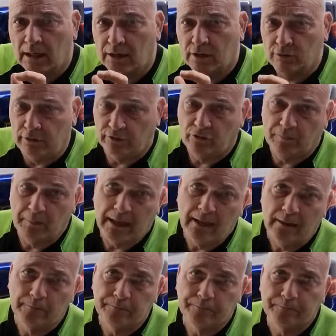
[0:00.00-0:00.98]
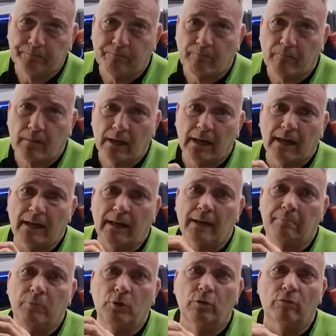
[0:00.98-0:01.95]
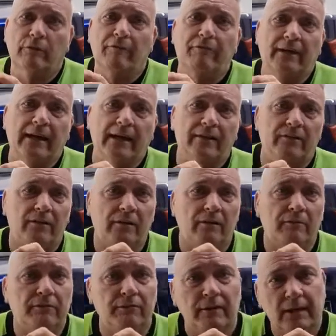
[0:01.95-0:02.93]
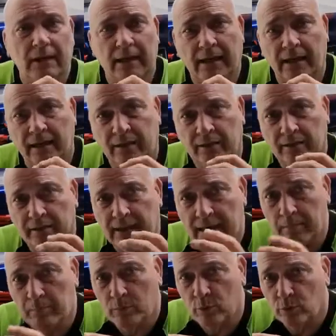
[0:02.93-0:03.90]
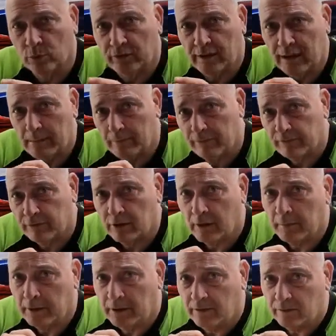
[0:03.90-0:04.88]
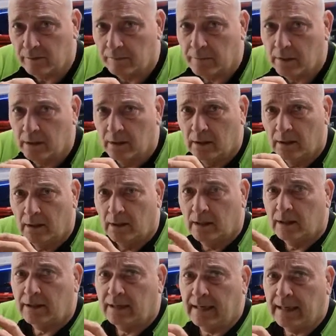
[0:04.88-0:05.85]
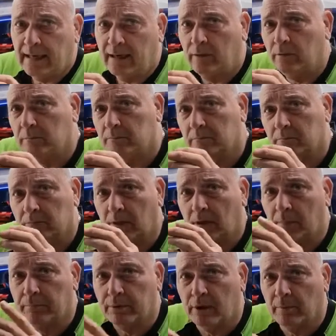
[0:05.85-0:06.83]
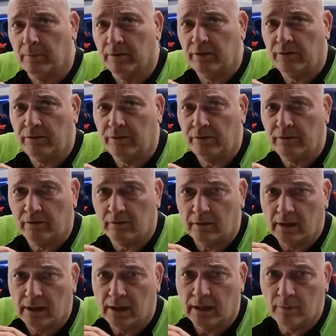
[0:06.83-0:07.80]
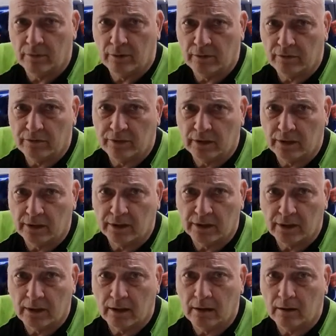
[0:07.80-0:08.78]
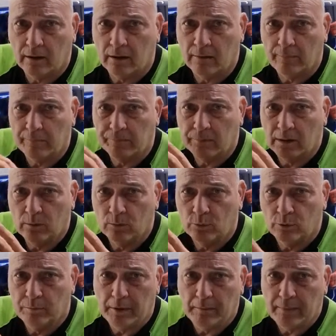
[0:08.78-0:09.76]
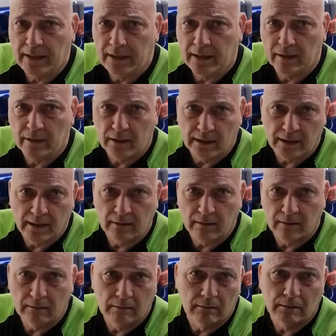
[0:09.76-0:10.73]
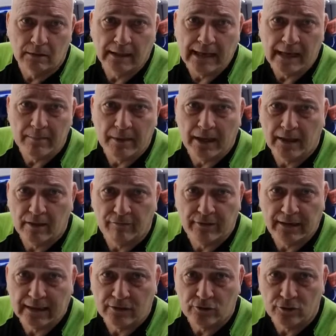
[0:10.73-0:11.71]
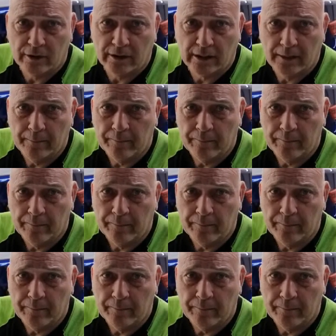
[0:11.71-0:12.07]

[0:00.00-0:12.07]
crisper and more reflective and get more depth from it. Now, I promised the owners that the car would be better than it came out of the factory.